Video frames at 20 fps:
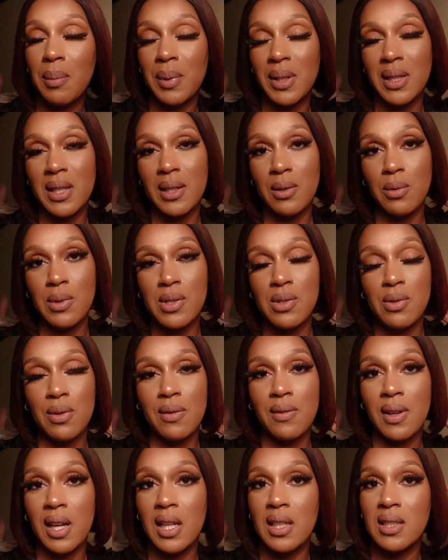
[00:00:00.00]
But that was
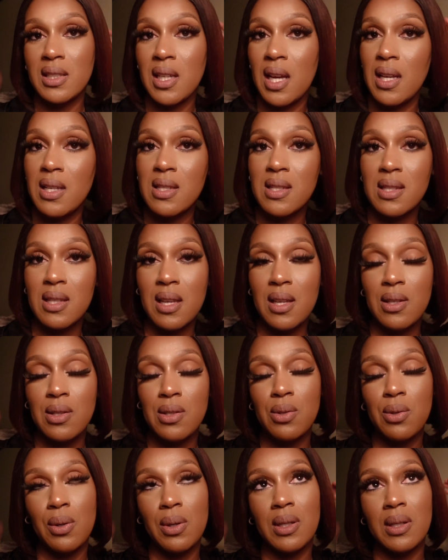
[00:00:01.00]
on Valentine's Day,
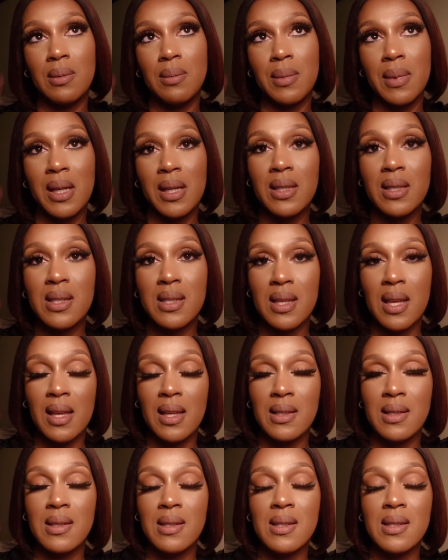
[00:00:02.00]
so it makes
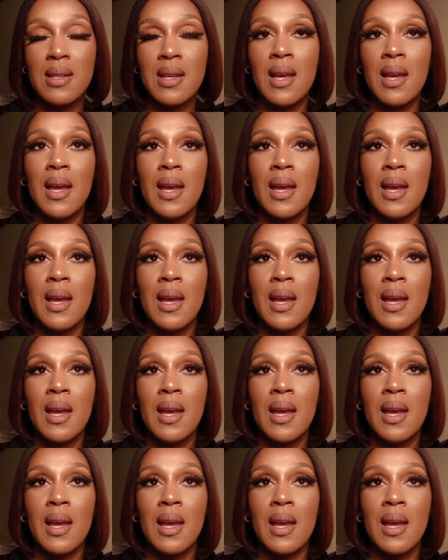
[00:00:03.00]
sense.